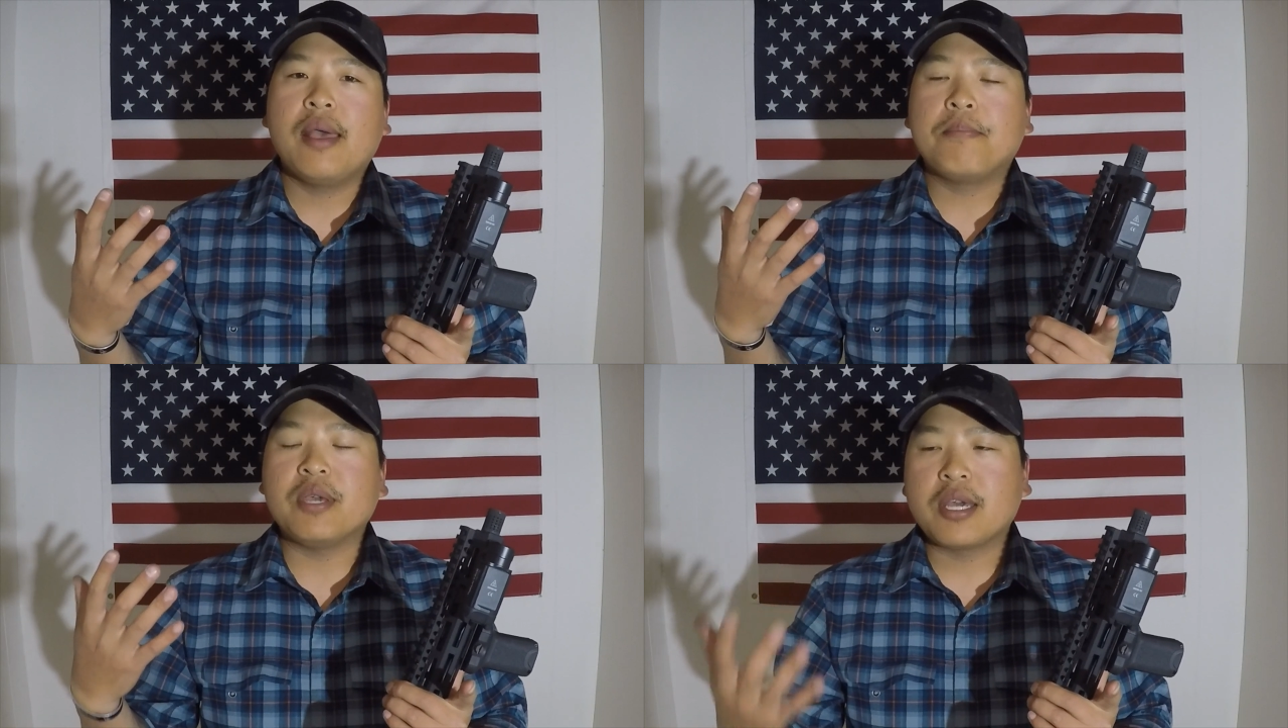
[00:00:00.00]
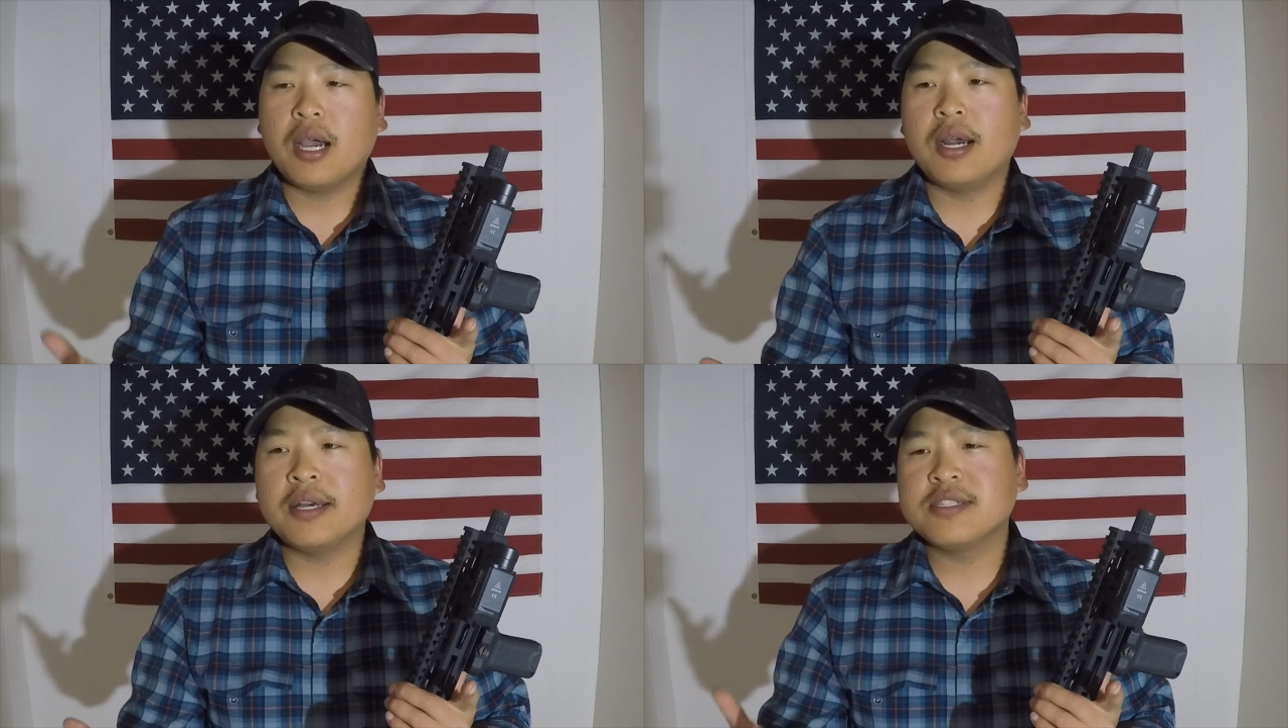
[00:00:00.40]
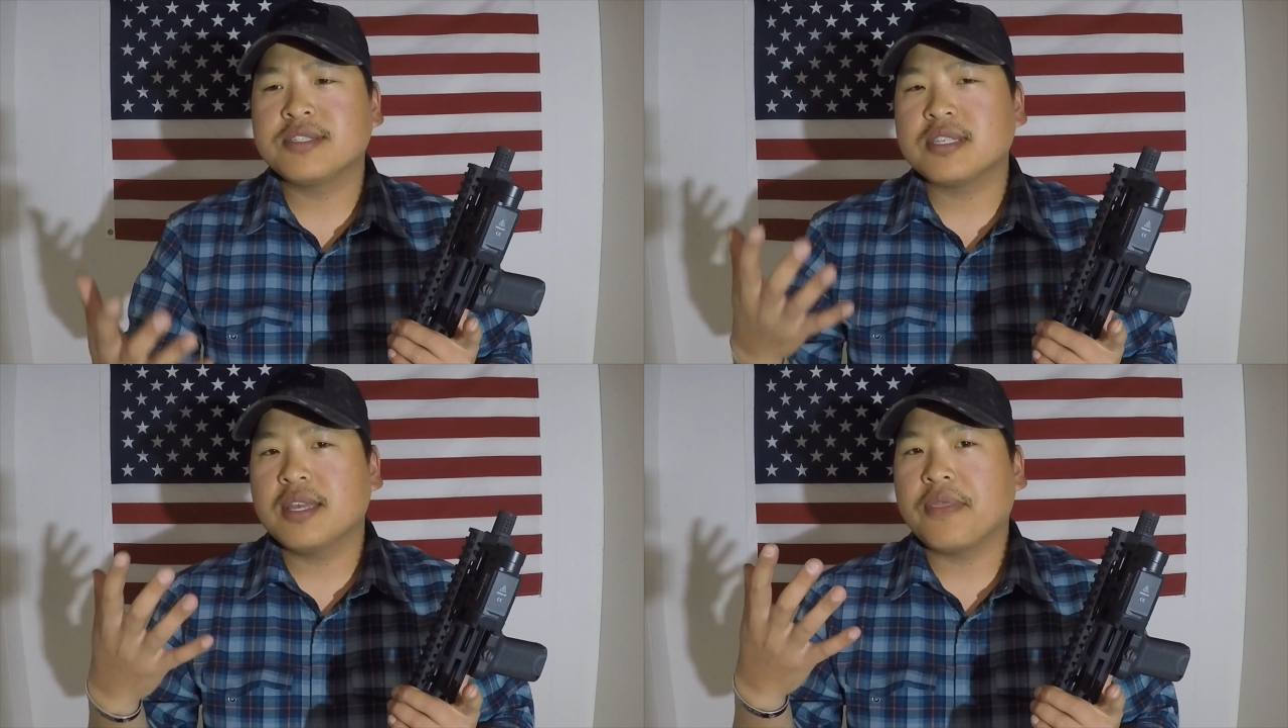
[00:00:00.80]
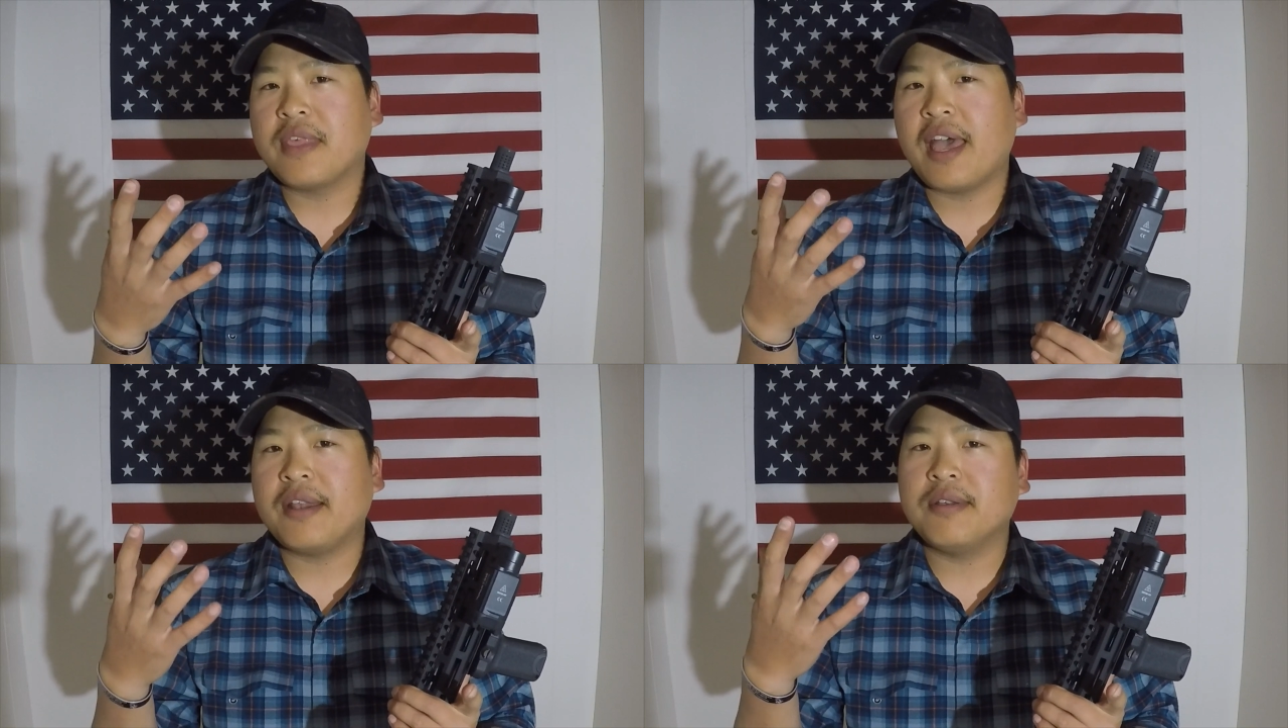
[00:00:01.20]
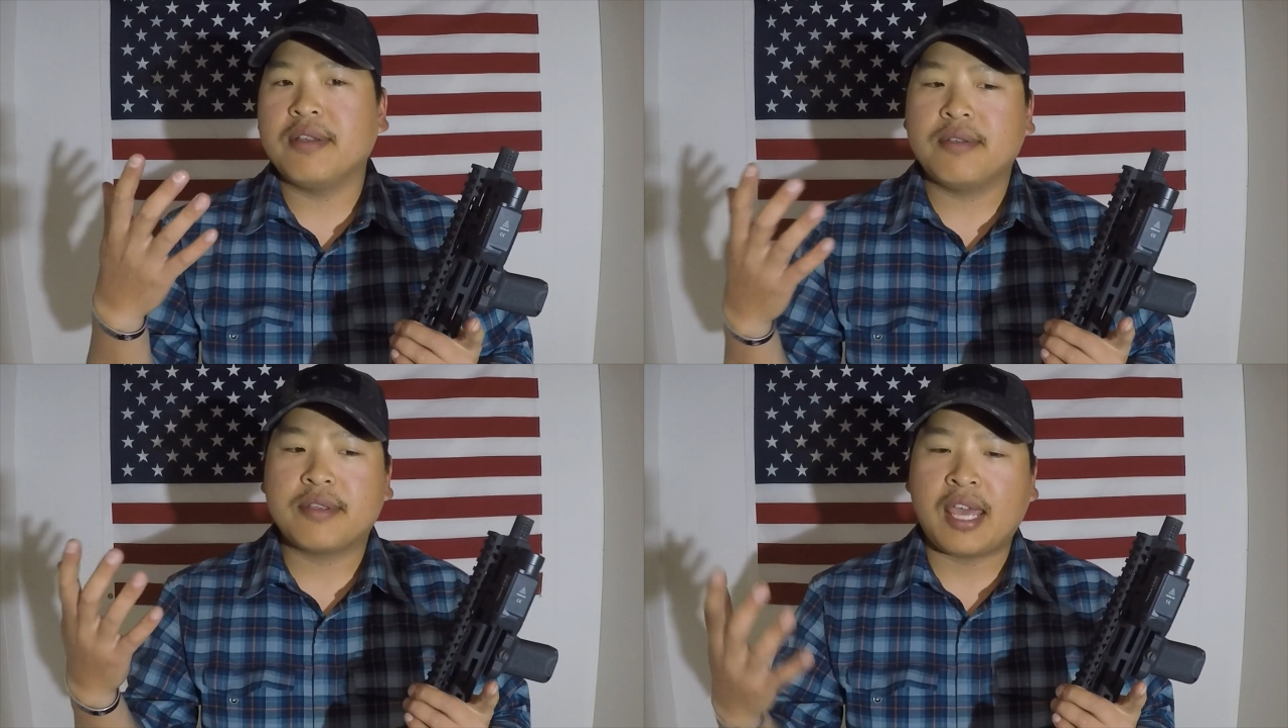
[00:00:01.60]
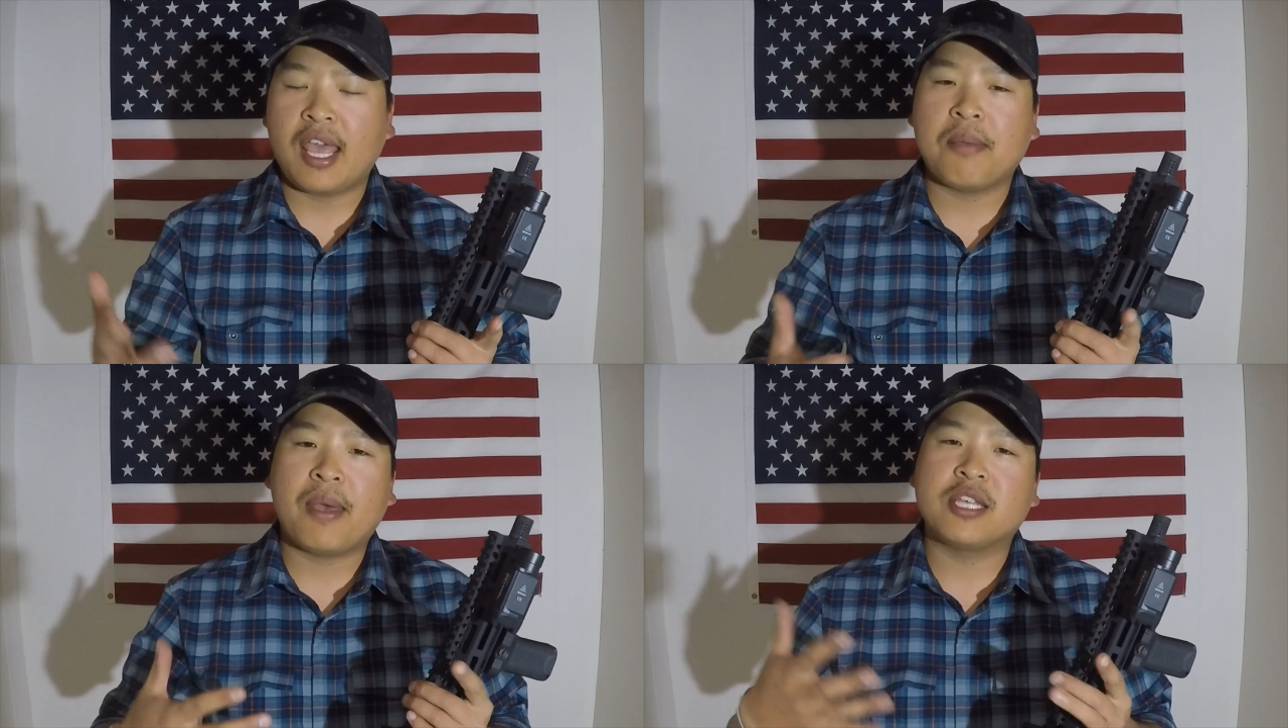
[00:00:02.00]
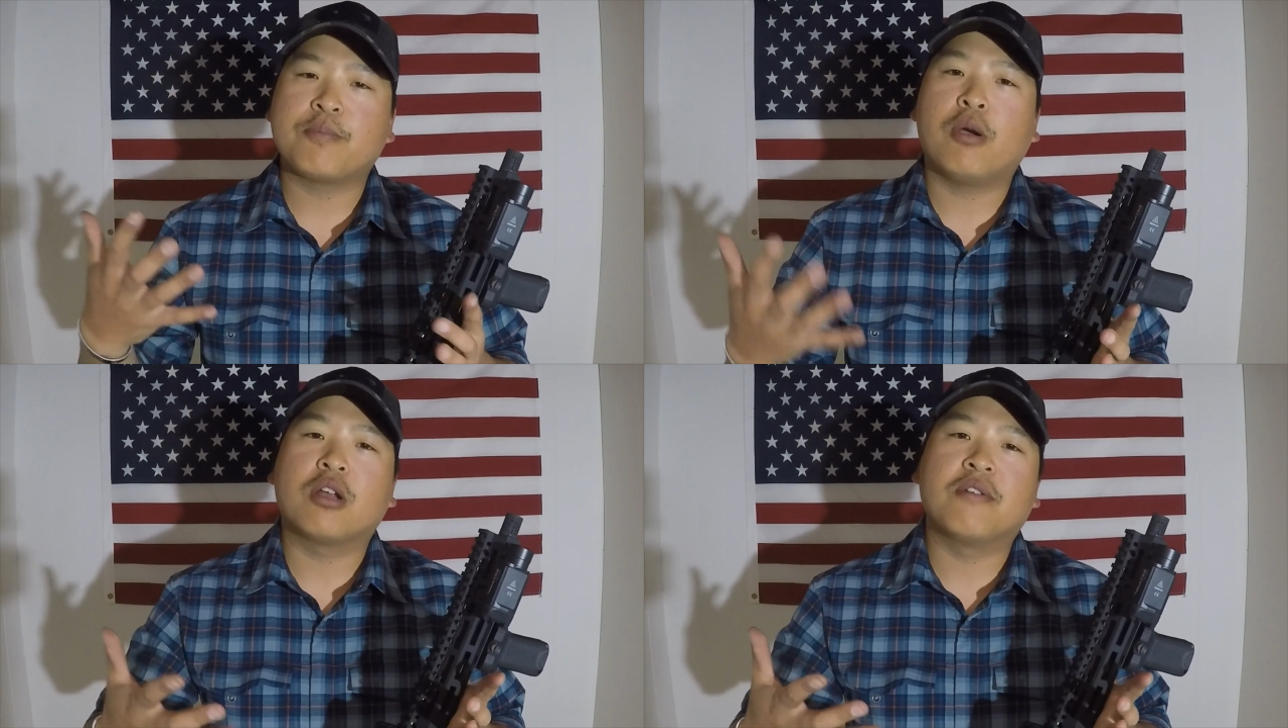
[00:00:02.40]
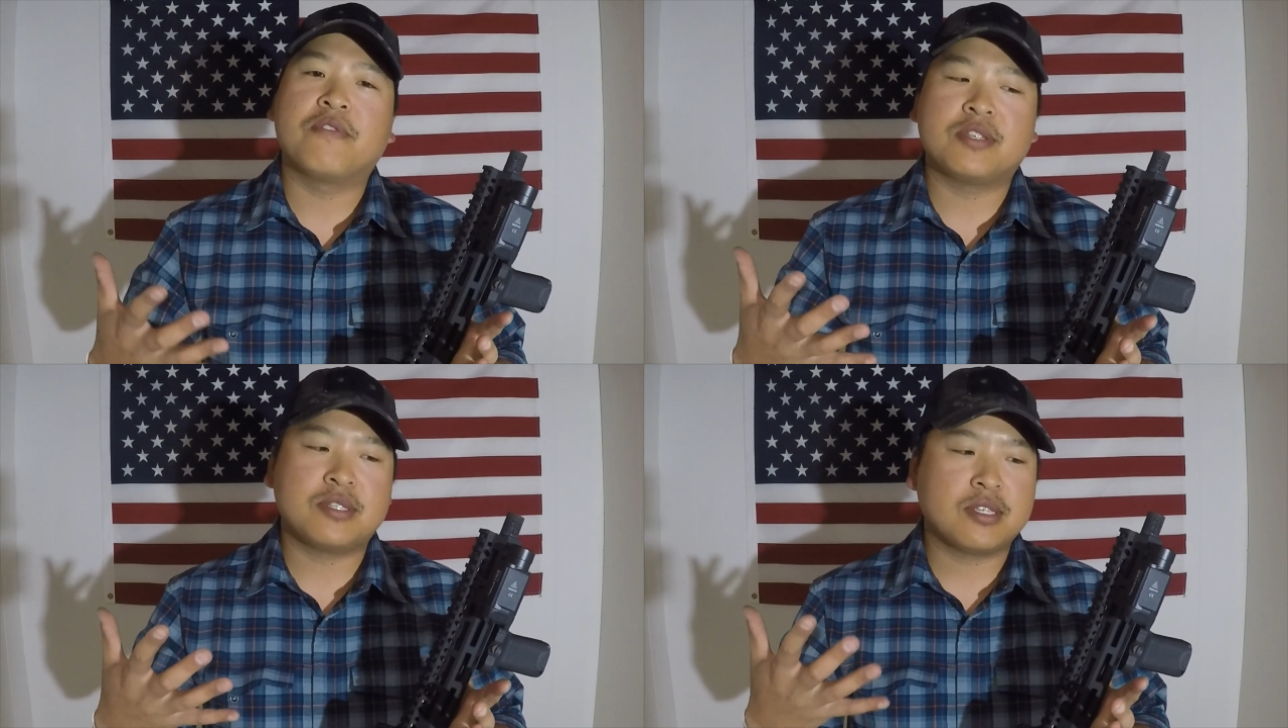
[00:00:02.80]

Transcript: because that came as part of this